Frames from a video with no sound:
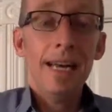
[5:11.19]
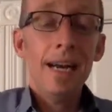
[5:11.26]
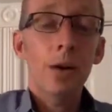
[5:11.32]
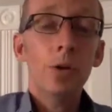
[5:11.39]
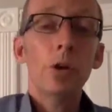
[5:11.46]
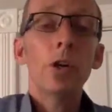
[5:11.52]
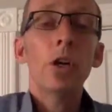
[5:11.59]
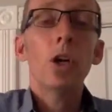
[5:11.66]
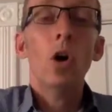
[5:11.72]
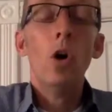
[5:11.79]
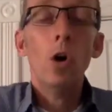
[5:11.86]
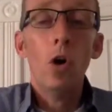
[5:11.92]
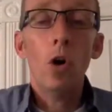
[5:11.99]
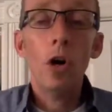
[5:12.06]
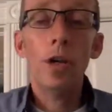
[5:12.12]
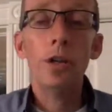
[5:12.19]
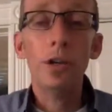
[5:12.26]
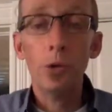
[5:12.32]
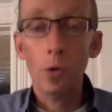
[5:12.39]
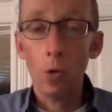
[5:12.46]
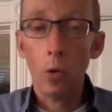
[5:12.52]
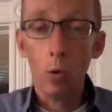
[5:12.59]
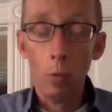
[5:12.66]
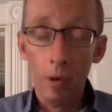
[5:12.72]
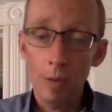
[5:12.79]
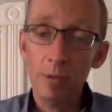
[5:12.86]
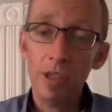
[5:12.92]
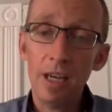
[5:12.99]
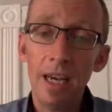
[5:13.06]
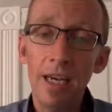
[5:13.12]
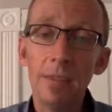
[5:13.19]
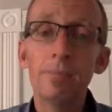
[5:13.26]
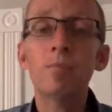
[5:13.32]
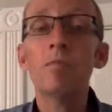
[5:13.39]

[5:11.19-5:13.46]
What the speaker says: out on your website,